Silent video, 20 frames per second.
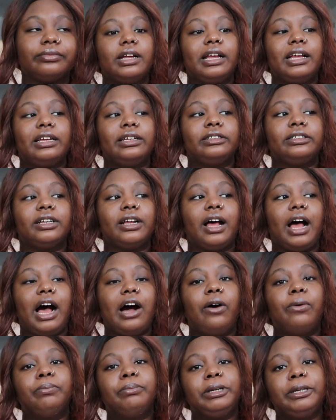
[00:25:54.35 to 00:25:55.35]
And
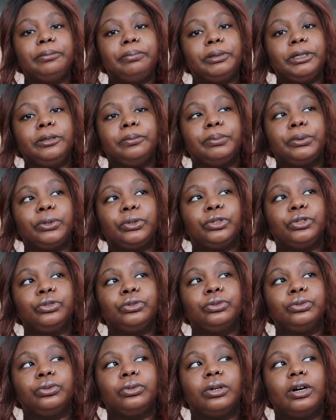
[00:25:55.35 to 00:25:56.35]
I'll meet people
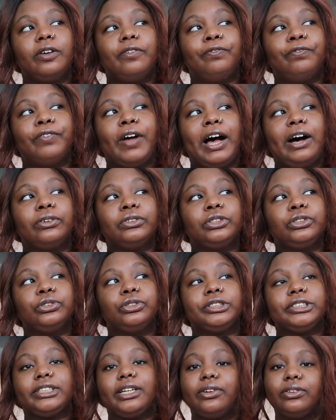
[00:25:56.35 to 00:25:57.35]
who value
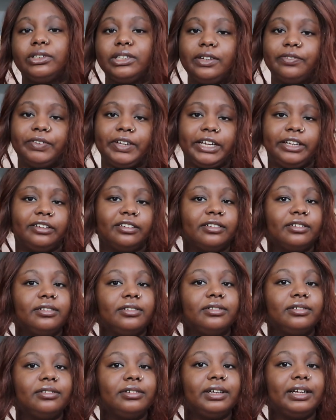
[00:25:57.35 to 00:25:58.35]
slow living
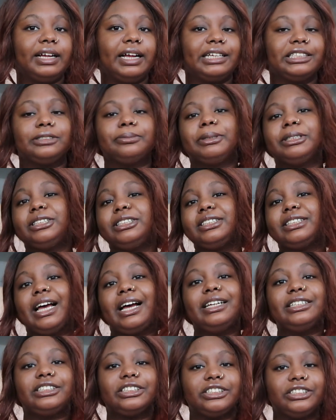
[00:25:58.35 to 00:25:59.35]
as much as
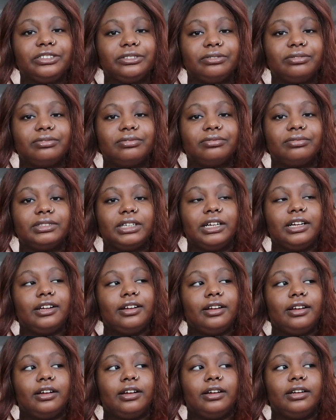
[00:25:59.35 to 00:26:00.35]
I do,
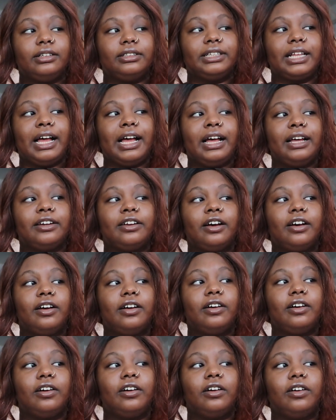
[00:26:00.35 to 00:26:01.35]
that
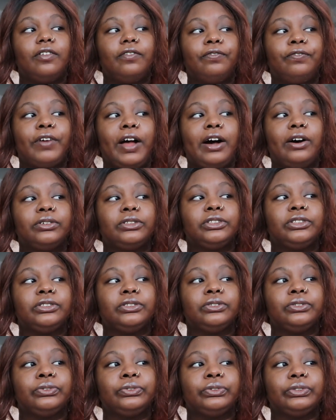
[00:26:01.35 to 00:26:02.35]

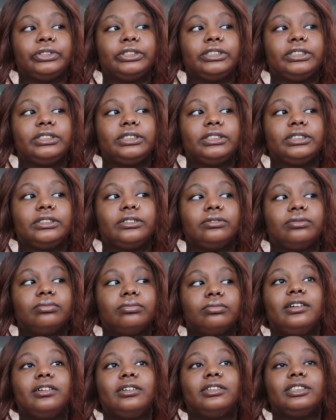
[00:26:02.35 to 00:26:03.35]
values
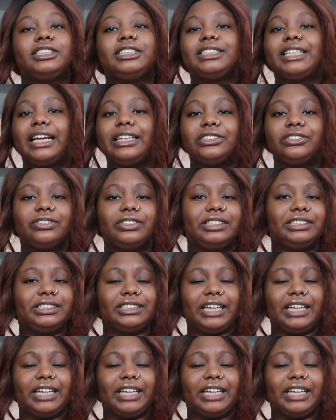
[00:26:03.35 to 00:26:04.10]
scheduling